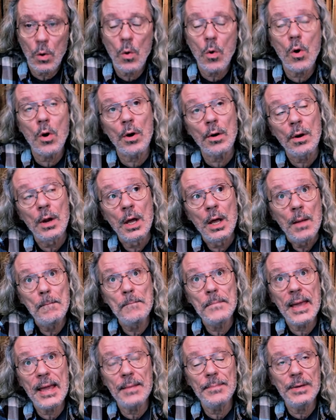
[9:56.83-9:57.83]
Or
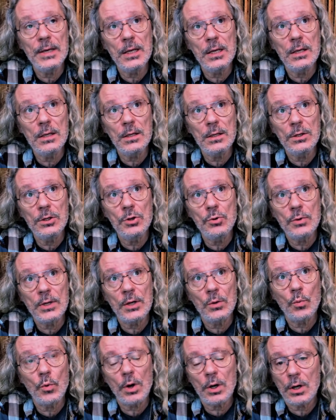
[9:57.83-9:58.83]
maybe you
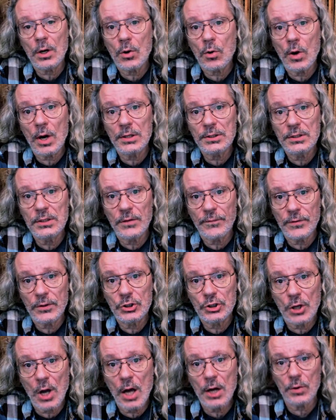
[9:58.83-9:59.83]
can work across
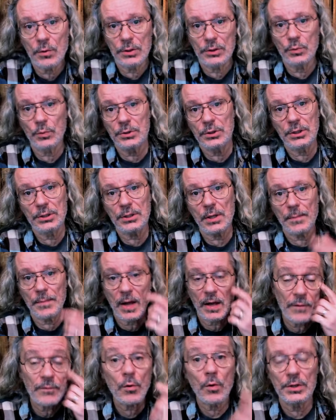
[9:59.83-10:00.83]
different genres, which is
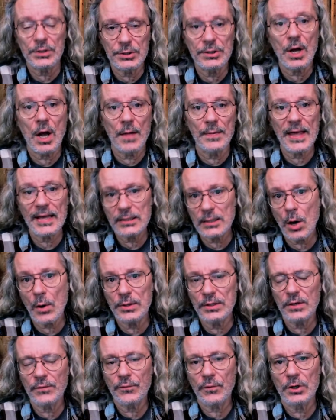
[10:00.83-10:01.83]
something I've always done. That's how
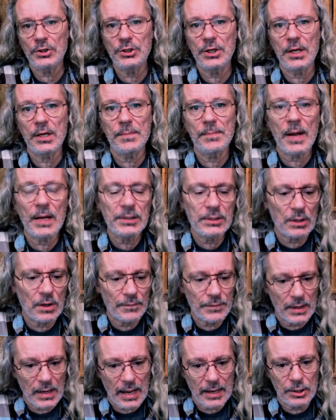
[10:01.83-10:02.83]
I differentiated
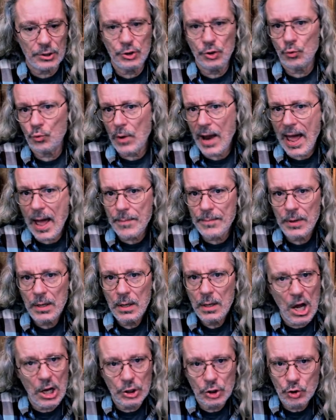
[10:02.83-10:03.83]
myself that I could do rap,
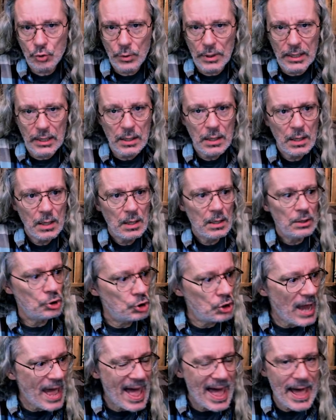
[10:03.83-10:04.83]
country,
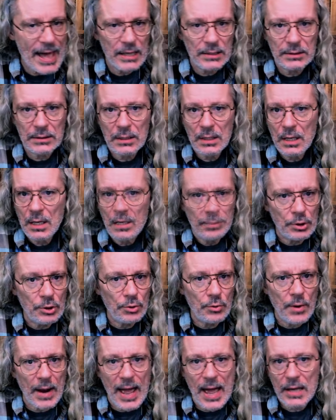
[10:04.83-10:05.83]
jazz,
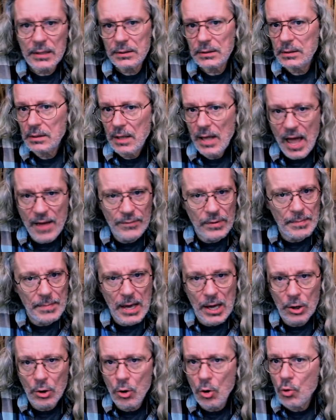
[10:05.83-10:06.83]
bluegrass, heavy
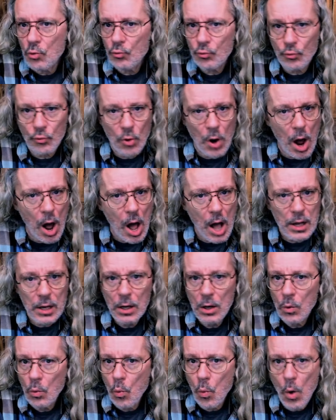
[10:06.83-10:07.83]
metal,
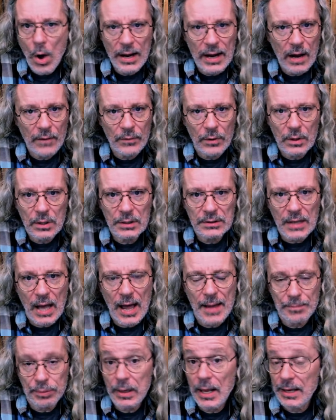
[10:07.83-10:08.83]
rock, whatever because
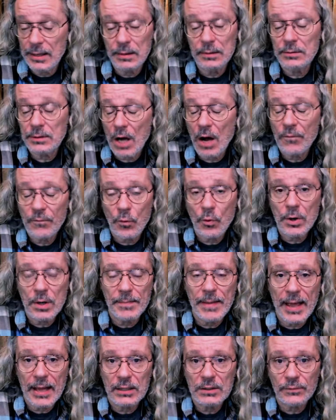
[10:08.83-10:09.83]
i played in top
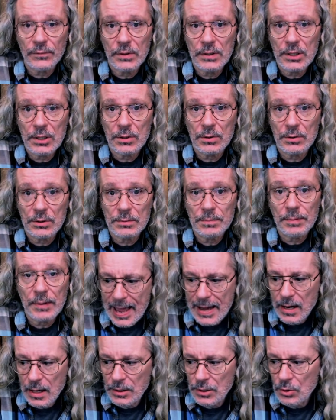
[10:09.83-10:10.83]
40 bands for years
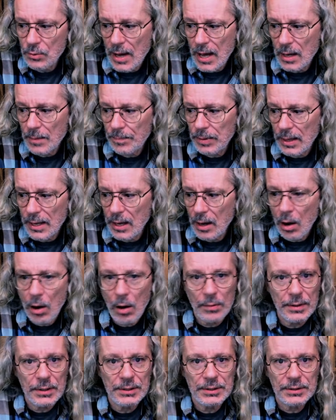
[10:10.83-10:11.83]
and i knew how to play
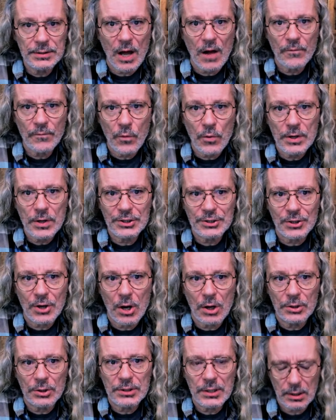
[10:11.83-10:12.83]
all these top 40
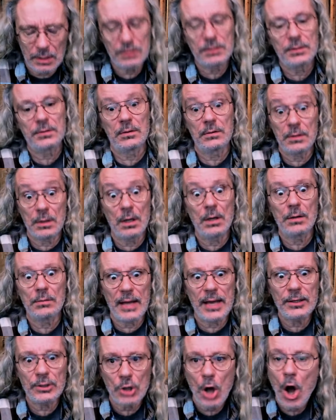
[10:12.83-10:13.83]
songs and i was, you know
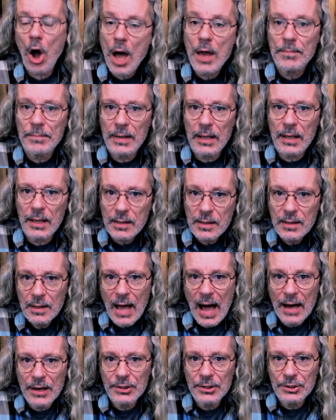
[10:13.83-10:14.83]
that taught me
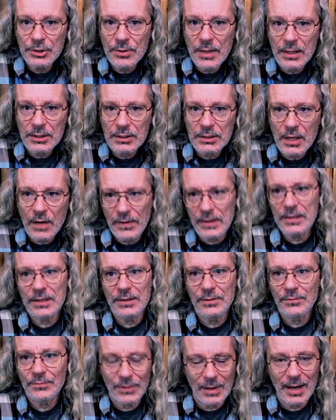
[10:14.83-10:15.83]
how to do that stuff i
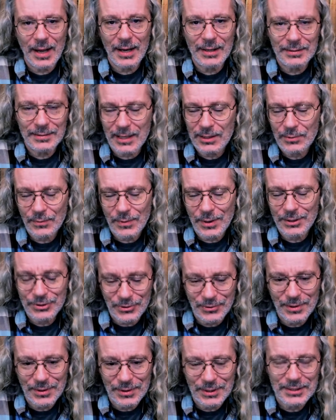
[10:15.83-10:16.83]
didn't realize that's what i was
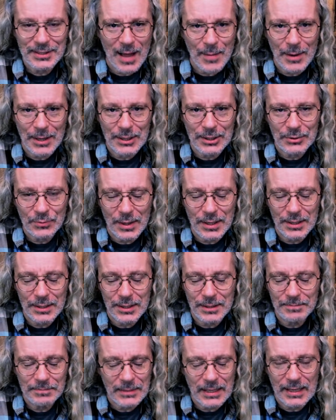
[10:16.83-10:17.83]
doing at the time i just wanted
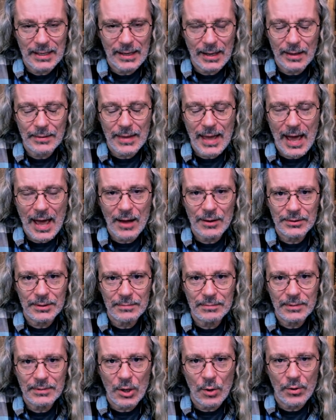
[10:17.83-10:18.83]
to get out of the house
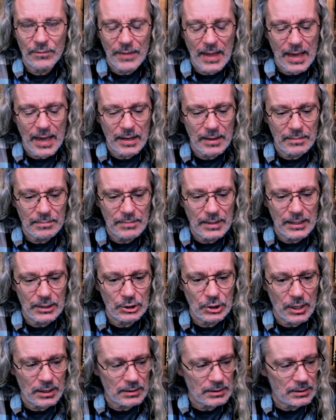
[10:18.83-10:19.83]
and go in a van and meet
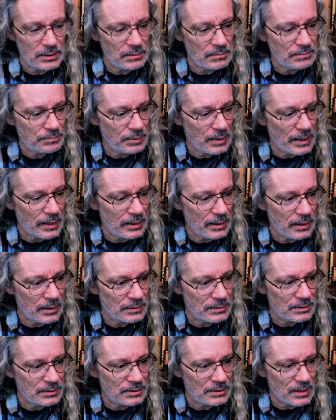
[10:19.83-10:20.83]
chicks and play
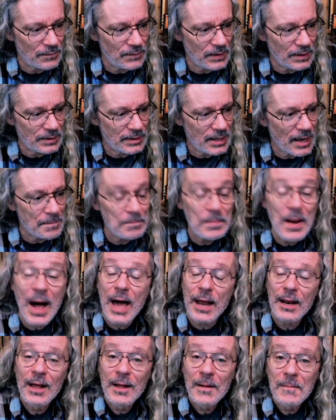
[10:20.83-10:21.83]
gigs and stuff like that
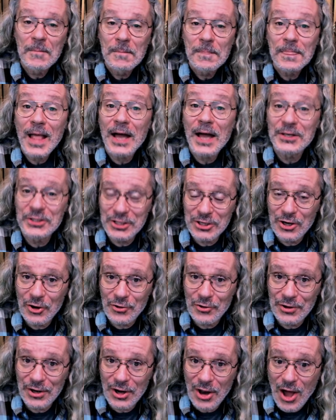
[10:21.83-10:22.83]
but i did
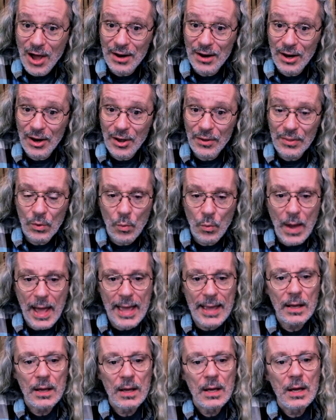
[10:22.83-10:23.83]
learn a lot along the
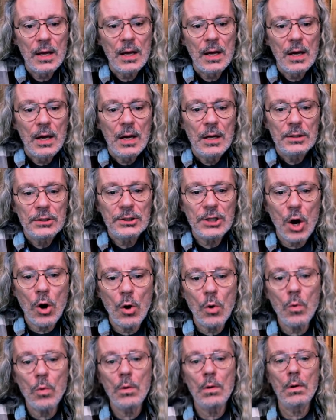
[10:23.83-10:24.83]
way
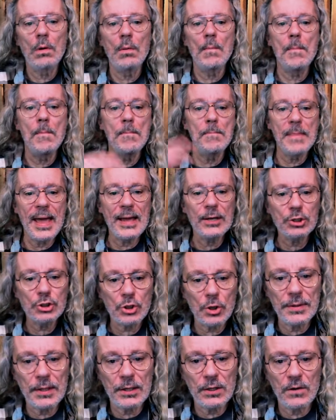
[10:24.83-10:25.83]
so make
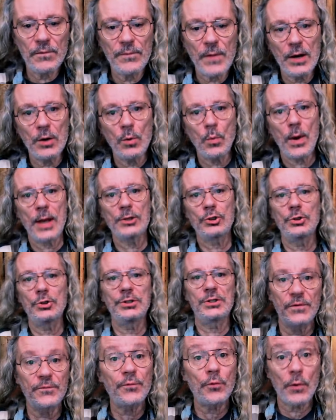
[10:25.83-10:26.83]
sure that you find a way to
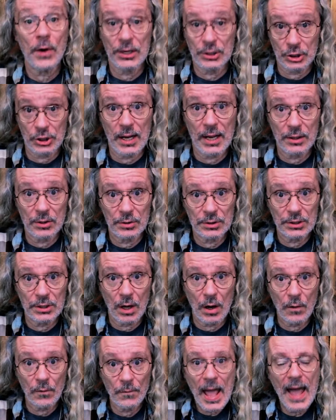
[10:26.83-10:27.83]
differentiate
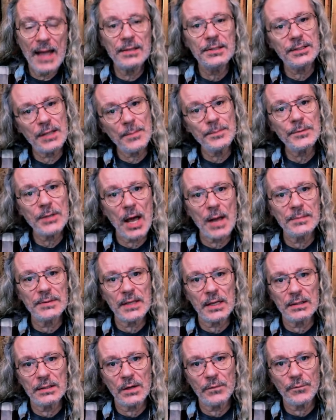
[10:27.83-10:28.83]
yourself. And sometimes
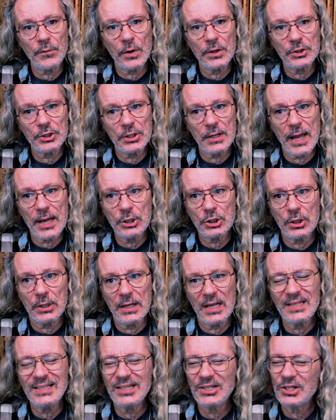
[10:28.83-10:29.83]
that
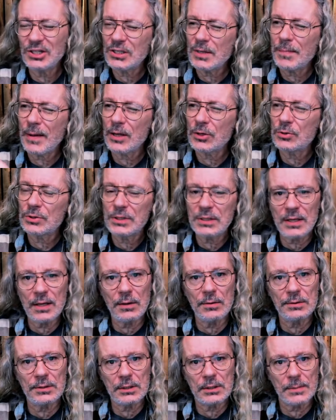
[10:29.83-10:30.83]
differentiation isn't just about your
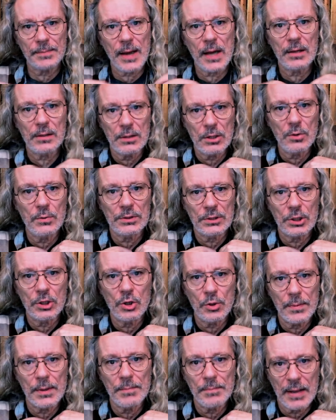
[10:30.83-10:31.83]
skills, it's about you as a
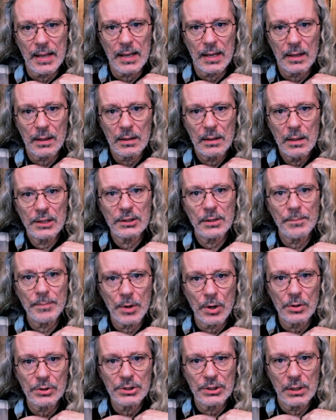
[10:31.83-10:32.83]
human being, as a
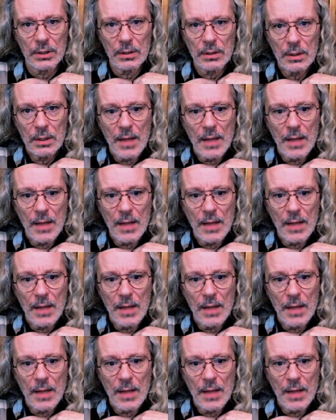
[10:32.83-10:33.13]
person.